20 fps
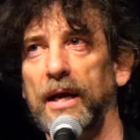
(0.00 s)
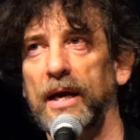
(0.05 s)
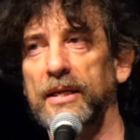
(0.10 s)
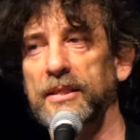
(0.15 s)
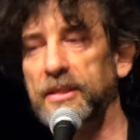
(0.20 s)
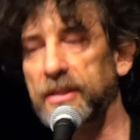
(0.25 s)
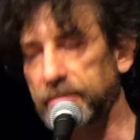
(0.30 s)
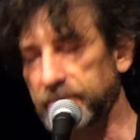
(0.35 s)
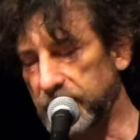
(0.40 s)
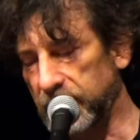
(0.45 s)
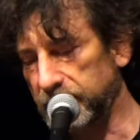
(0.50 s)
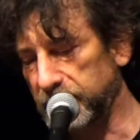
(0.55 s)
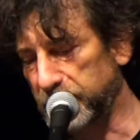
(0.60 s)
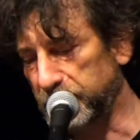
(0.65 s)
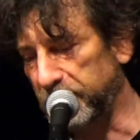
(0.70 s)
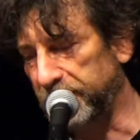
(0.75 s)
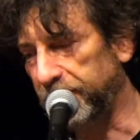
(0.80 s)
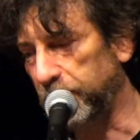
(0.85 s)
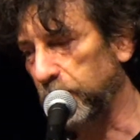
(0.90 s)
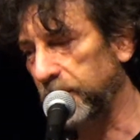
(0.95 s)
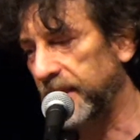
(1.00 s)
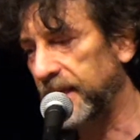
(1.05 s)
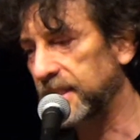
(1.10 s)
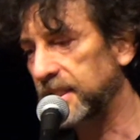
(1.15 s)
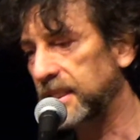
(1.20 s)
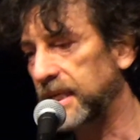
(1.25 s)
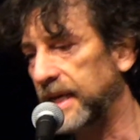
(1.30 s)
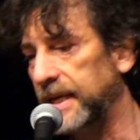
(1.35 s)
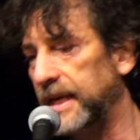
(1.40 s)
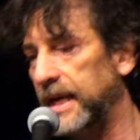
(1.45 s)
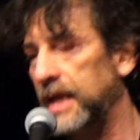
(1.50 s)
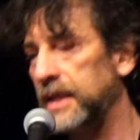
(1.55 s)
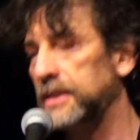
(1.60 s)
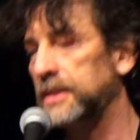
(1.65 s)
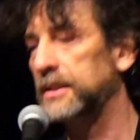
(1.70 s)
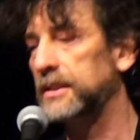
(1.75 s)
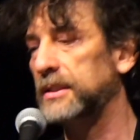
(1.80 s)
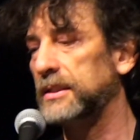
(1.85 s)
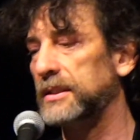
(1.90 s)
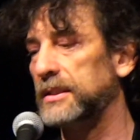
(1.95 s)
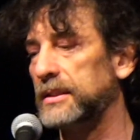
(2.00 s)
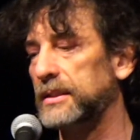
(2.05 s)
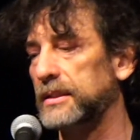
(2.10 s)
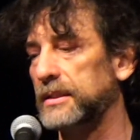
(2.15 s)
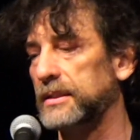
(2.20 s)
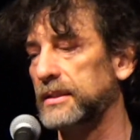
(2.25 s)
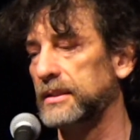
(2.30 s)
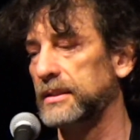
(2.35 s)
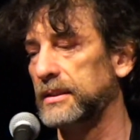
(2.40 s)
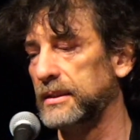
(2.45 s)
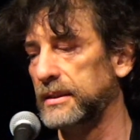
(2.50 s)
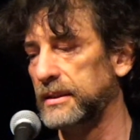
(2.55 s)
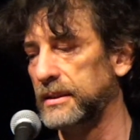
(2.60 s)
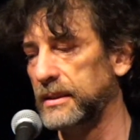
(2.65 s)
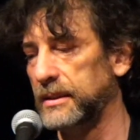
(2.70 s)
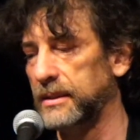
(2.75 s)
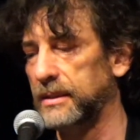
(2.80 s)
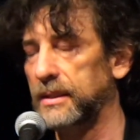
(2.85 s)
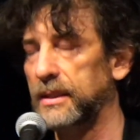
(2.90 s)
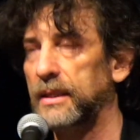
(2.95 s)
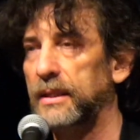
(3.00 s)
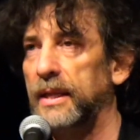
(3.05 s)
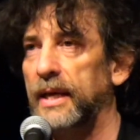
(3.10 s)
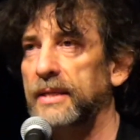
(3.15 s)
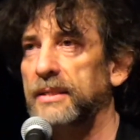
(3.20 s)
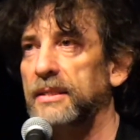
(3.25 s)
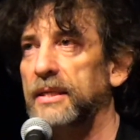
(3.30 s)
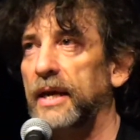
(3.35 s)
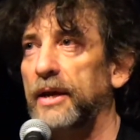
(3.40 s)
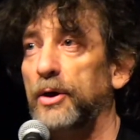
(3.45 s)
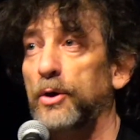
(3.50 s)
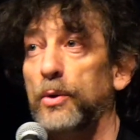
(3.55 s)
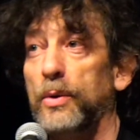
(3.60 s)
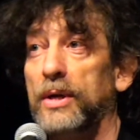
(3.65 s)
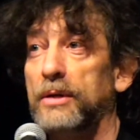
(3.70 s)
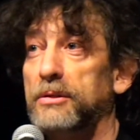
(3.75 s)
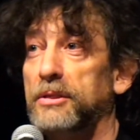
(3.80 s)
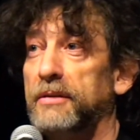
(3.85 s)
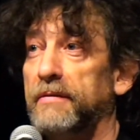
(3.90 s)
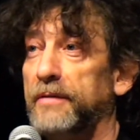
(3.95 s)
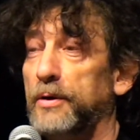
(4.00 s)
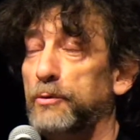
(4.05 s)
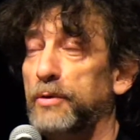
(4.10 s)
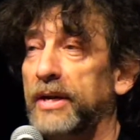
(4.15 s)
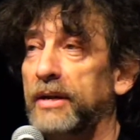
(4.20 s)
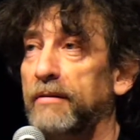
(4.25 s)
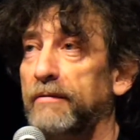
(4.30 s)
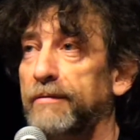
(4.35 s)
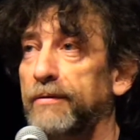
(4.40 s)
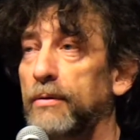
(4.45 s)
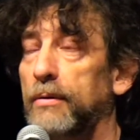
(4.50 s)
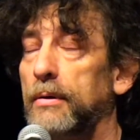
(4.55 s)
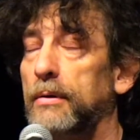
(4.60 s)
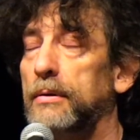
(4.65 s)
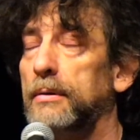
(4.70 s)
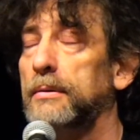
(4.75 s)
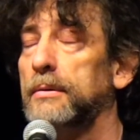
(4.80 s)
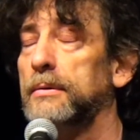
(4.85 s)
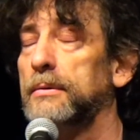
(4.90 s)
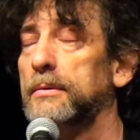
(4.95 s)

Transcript: And sometimes before they'd say yes, they'd say, who else have you written for?